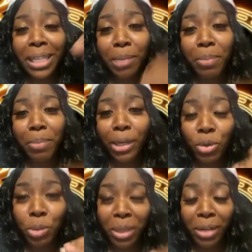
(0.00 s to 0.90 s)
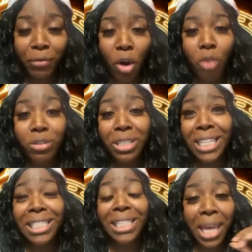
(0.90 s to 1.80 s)
anybody who's been involved
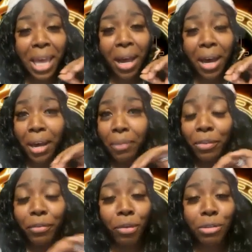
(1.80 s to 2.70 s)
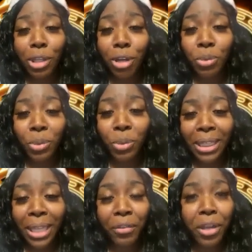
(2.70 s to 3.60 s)
since the first launch with
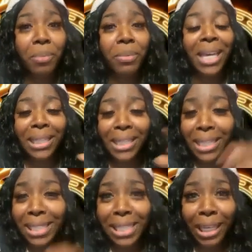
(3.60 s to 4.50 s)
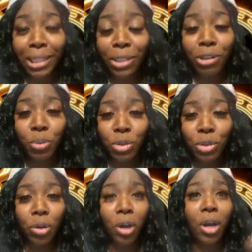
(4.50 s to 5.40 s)
Ethereum, then the second launch with
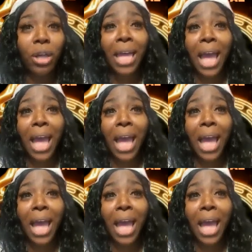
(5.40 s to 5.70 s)
Tron.